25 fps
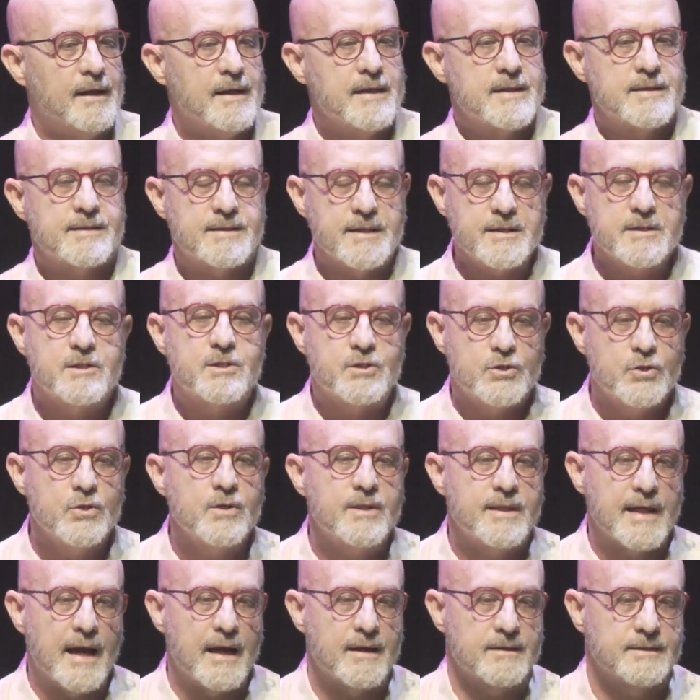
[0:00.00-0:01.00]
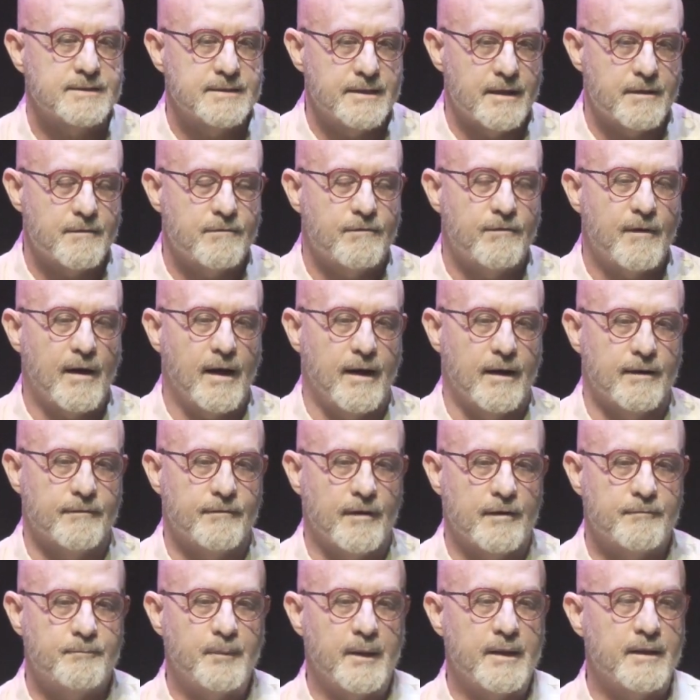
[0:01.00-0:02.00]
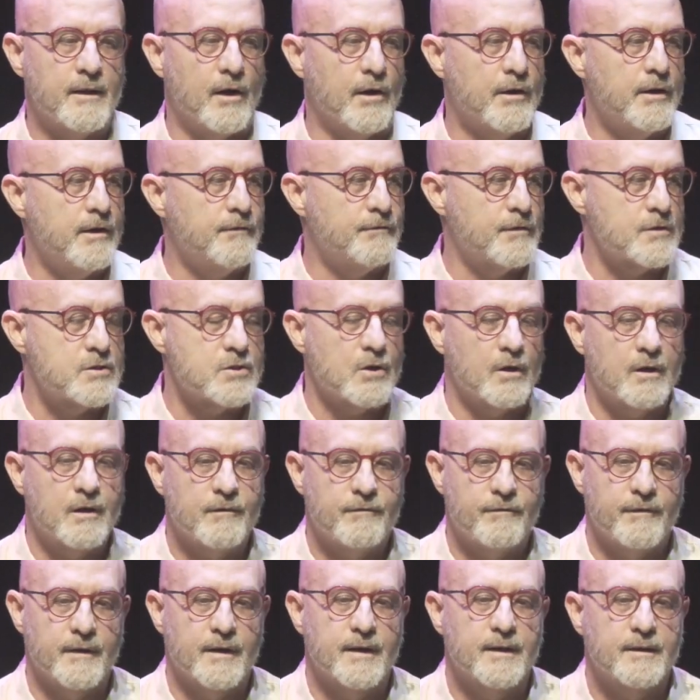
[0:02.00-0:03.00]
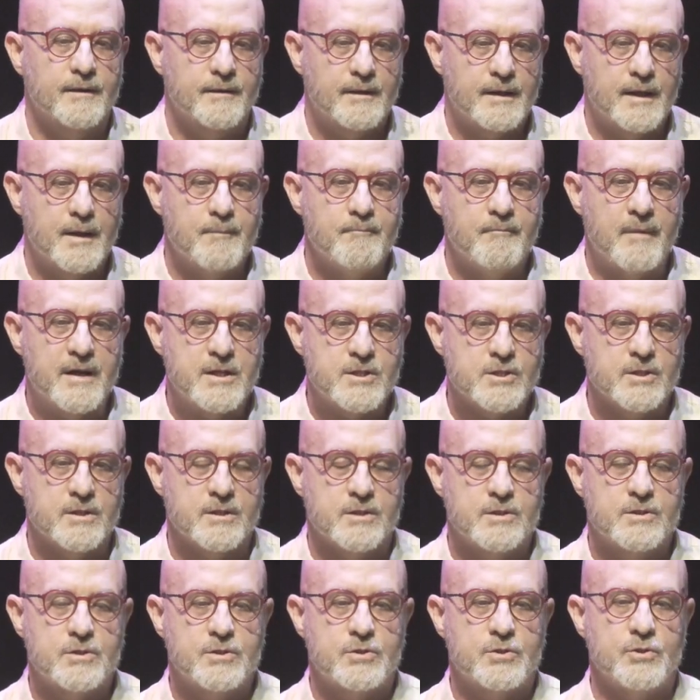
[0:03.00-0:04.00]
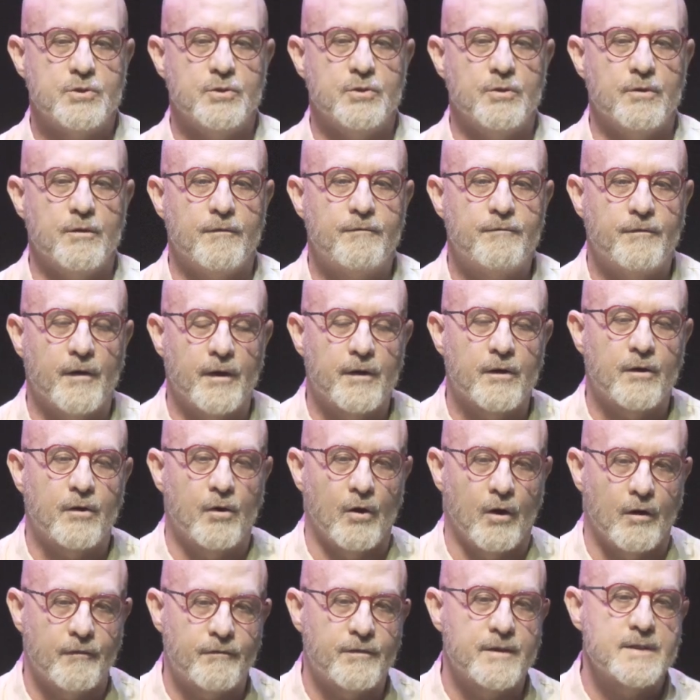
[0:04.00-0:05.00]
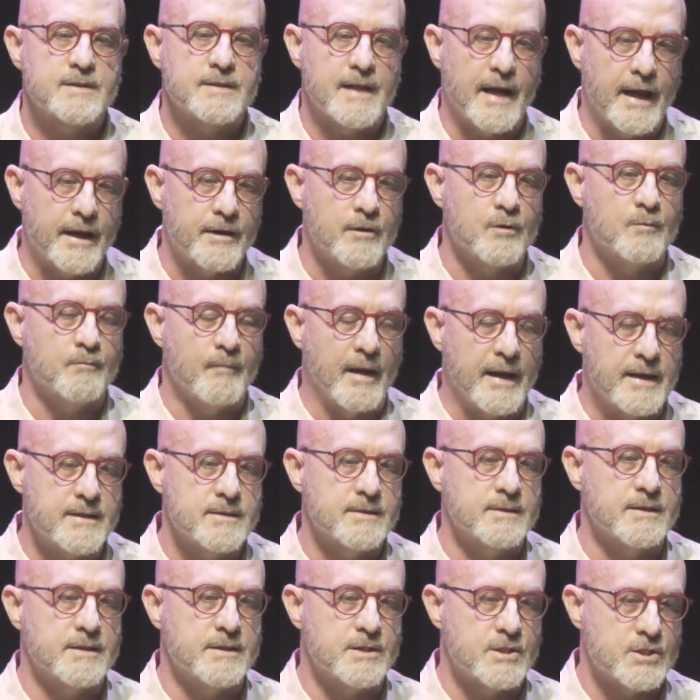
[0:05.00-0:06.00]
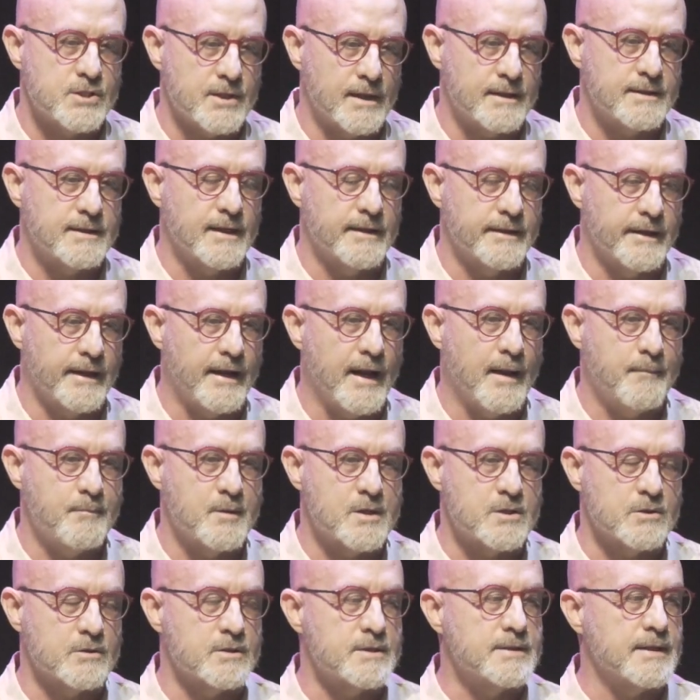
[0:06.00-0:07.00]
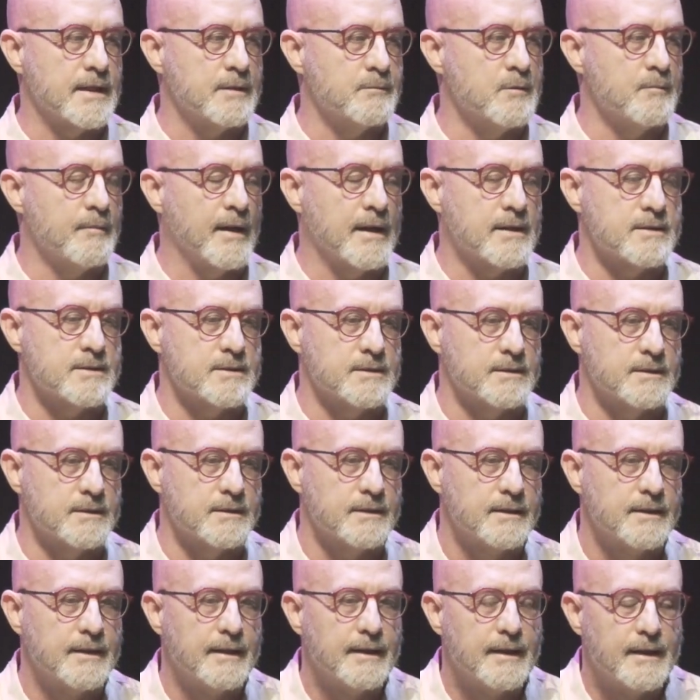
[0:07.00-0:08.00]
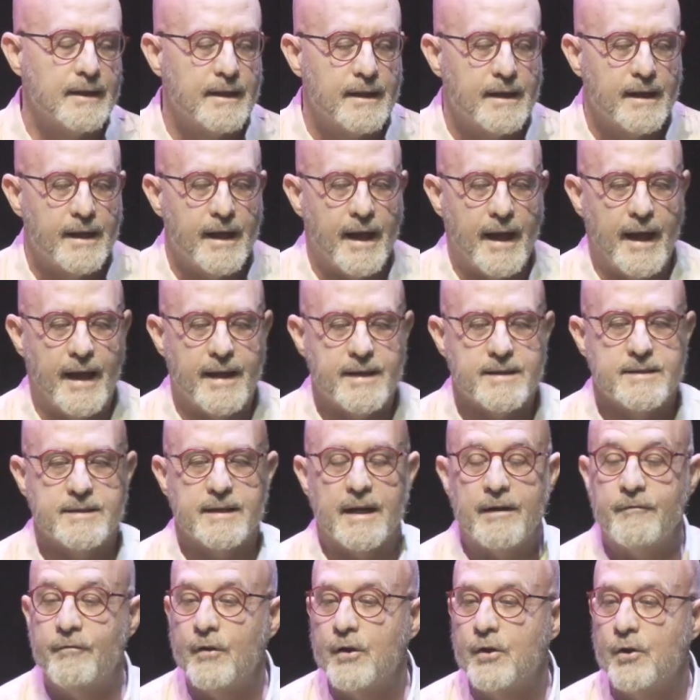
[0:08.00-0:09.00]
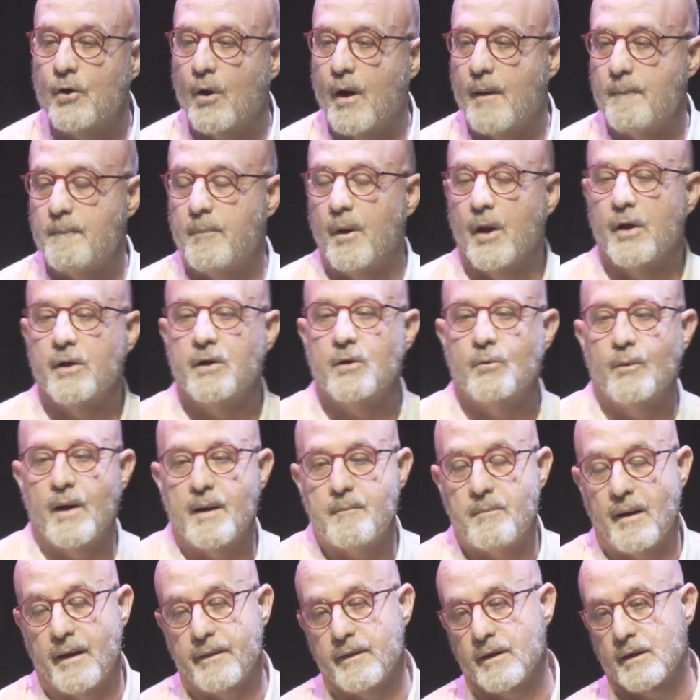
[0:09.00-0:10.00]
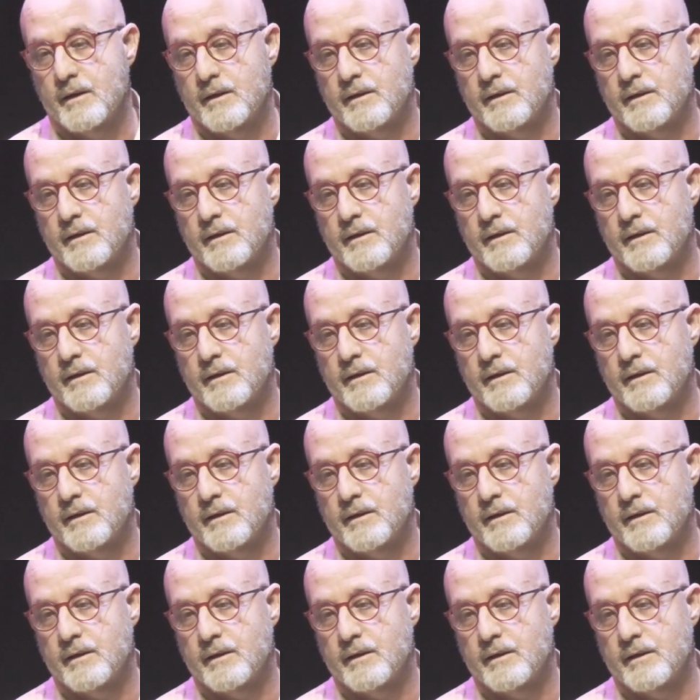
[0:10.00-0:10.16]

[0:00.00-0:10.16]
Since 2005, I've been the only photographer commissioned to photograph this annual maintenance shutdown that happens on Table Mountain. And every year I'm blown away by the